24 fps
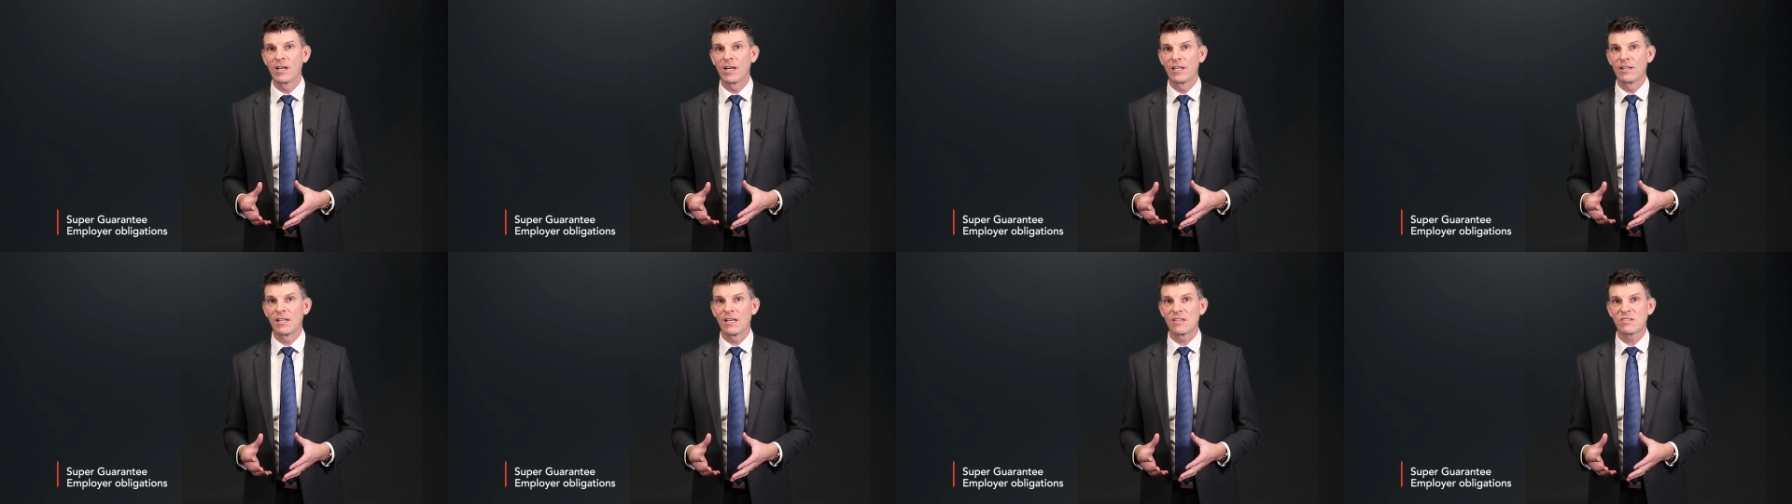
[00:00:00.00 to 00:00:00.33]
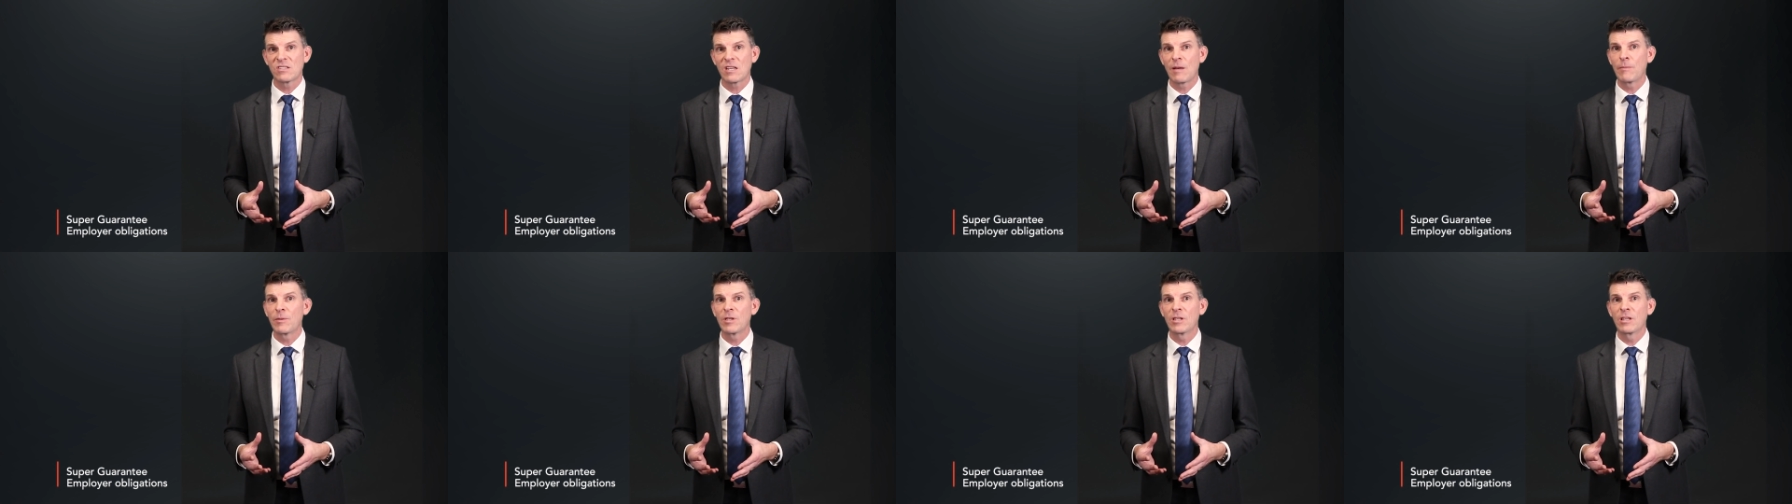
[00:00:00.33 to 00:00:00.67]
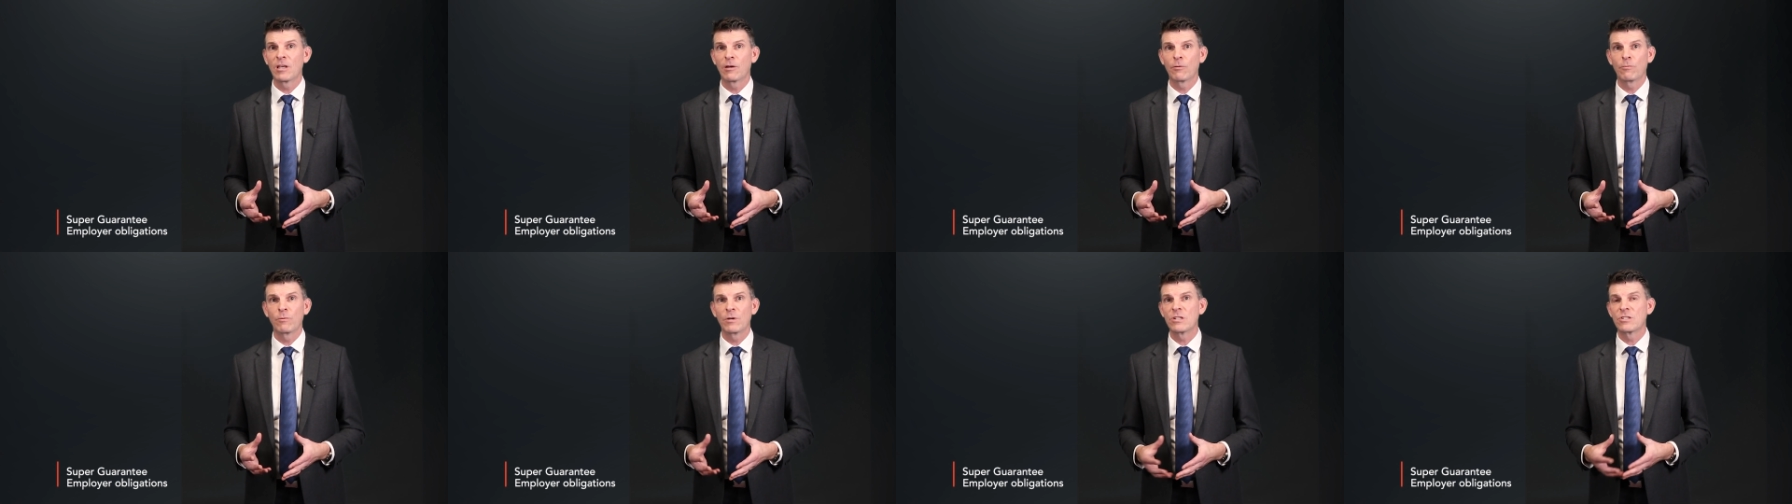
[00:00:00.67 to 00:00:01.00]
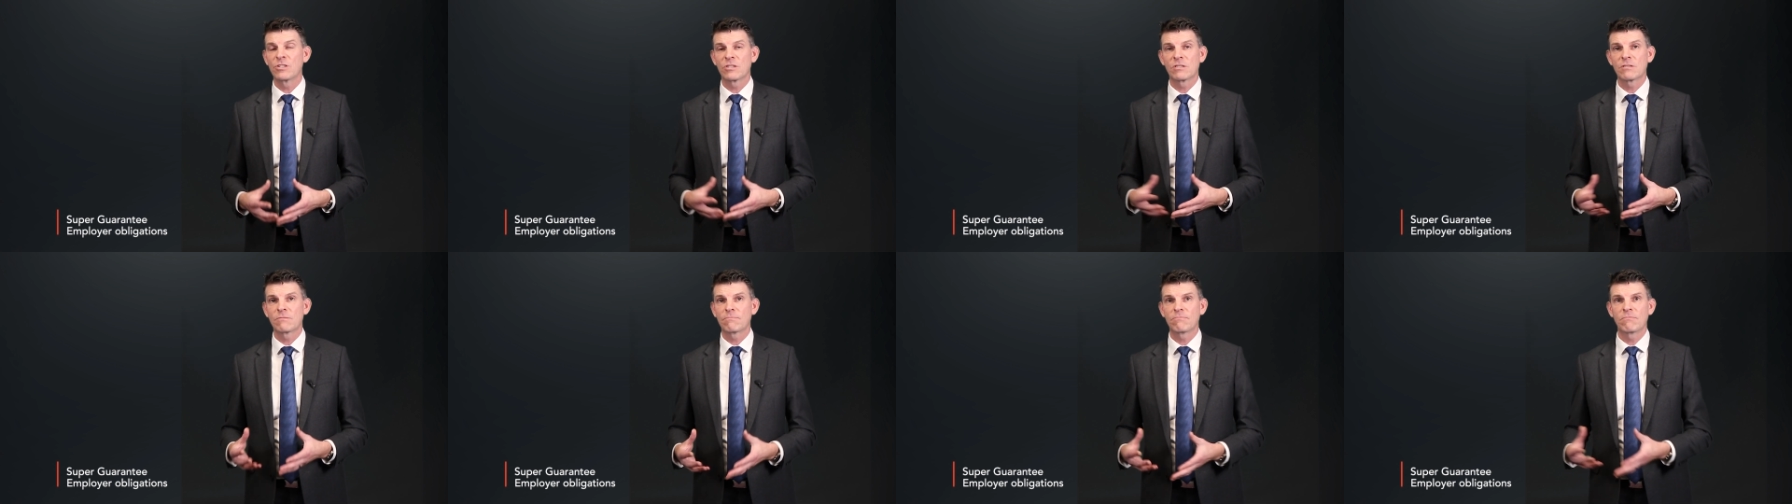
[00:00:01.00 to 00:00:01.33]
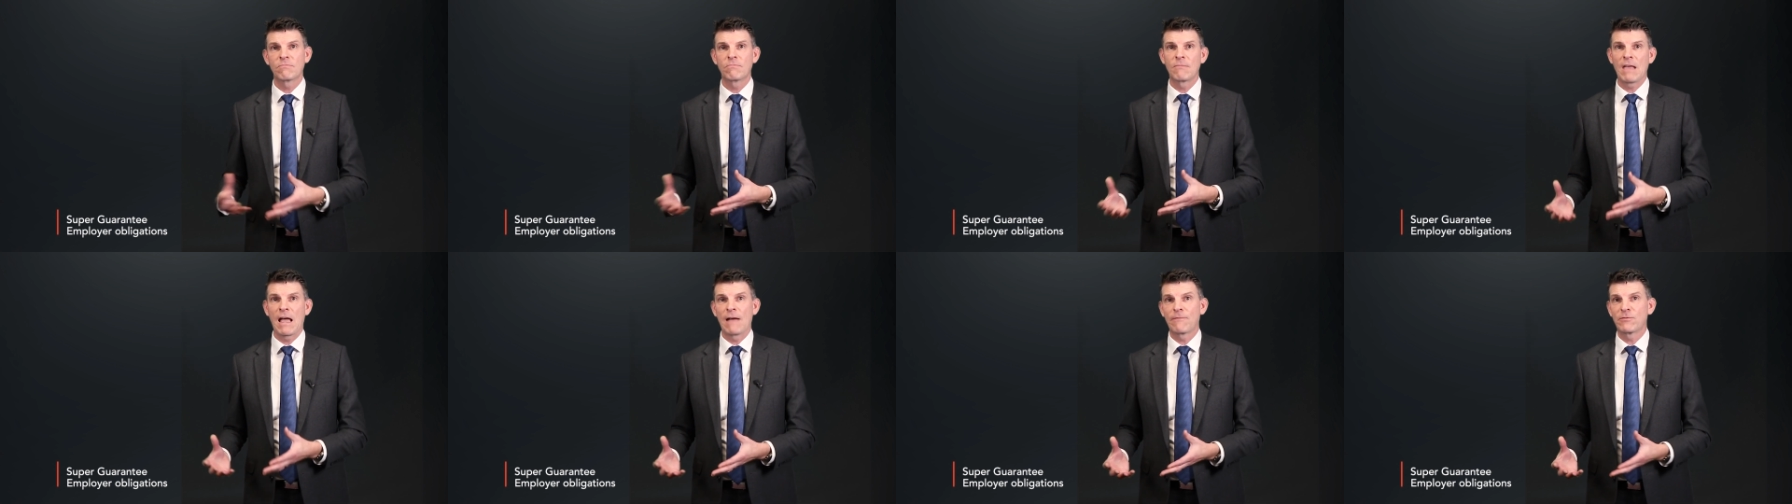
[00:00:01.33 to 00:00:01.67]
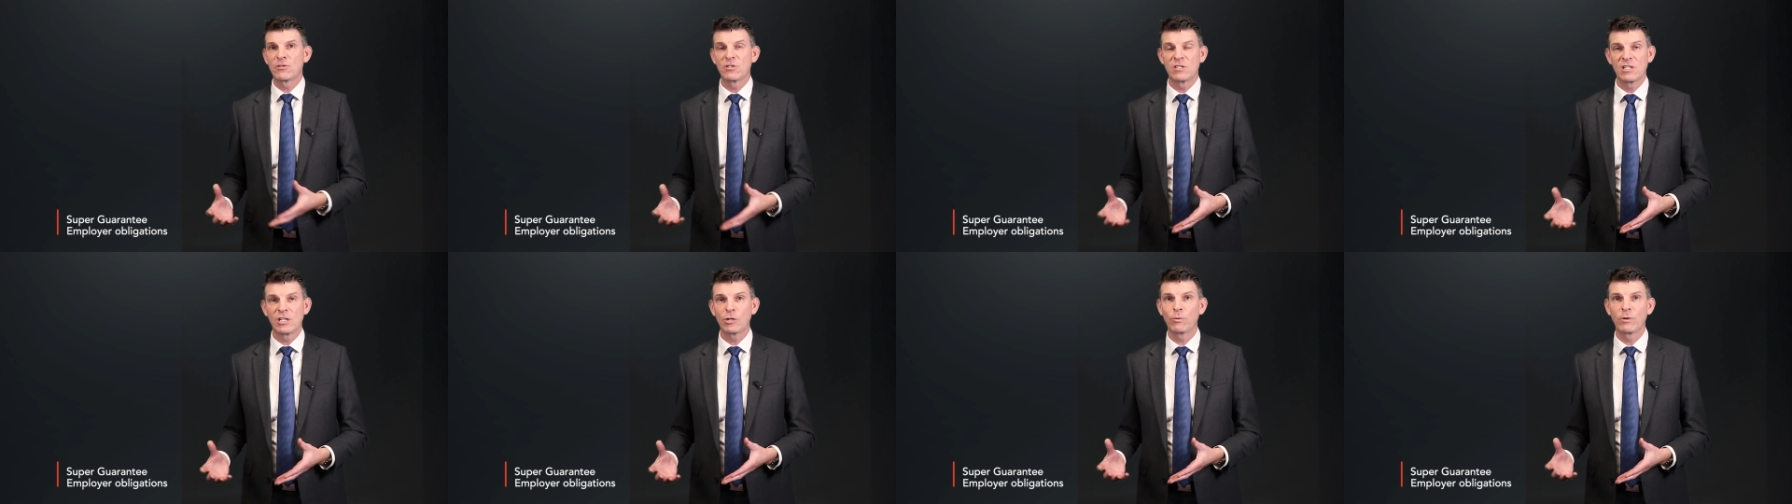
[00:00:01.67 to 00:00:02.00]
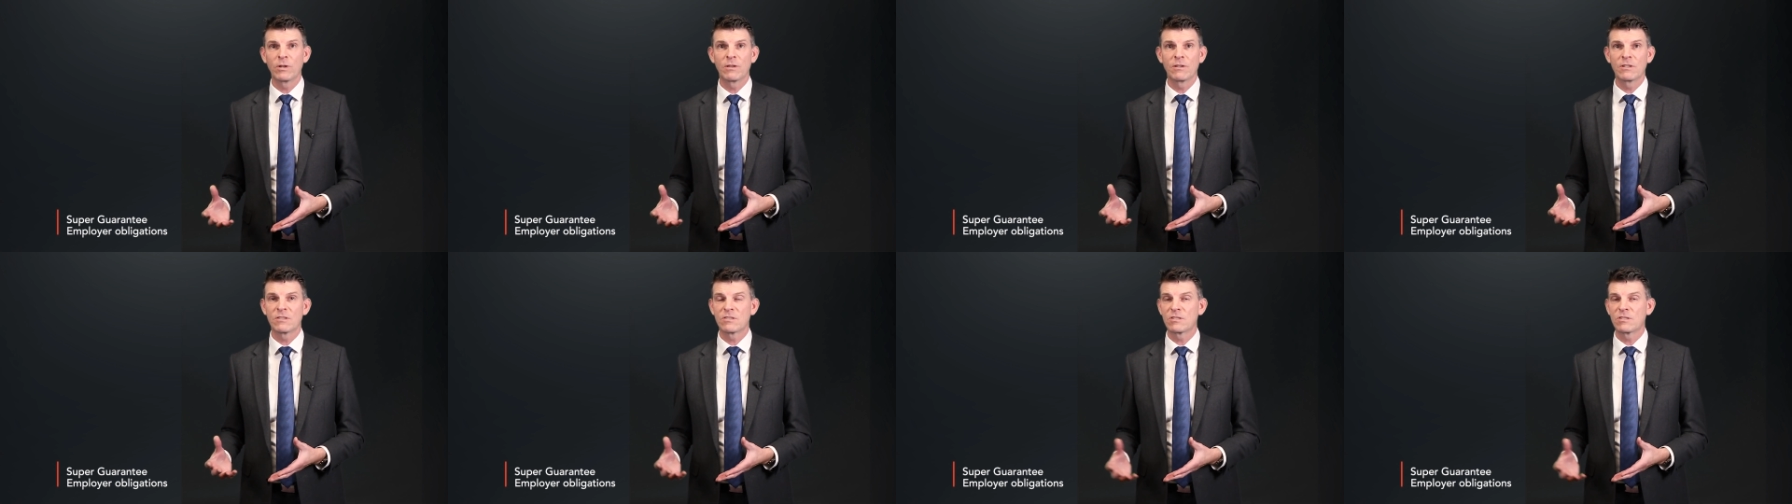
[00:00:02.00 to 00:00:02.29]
And that's something that we just have to deal with.